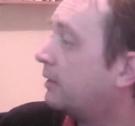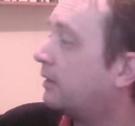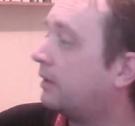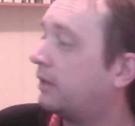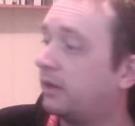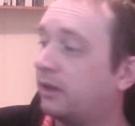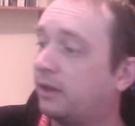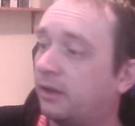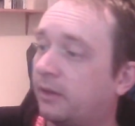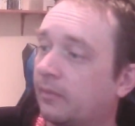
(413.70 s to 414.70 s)

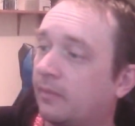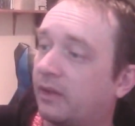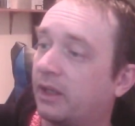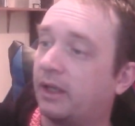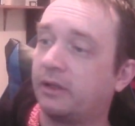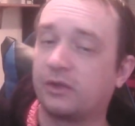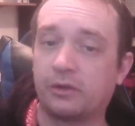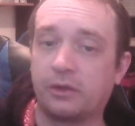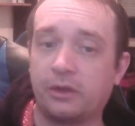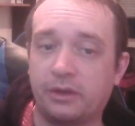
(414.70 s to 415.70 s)
I also
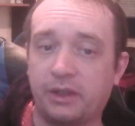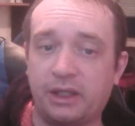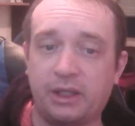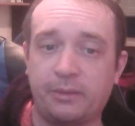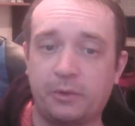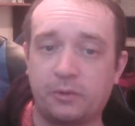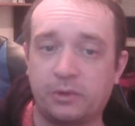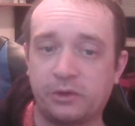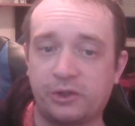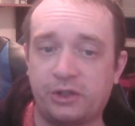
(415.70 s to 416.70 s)
got a
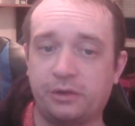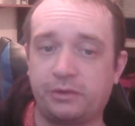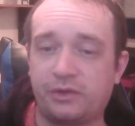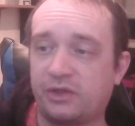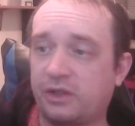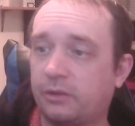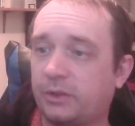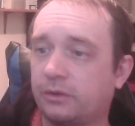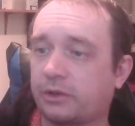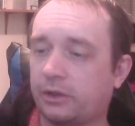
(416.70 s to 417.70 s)
Pokemon Shield Steelbook.